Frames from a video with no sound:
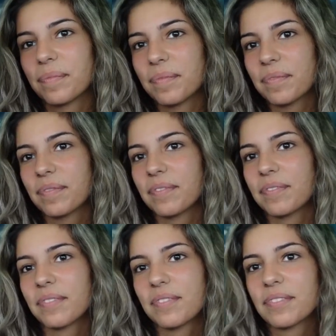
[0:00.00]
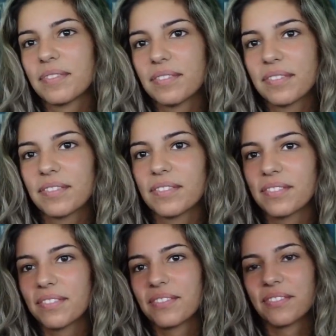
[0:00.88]

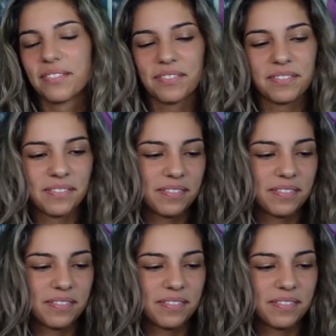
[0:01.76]
(not speaking)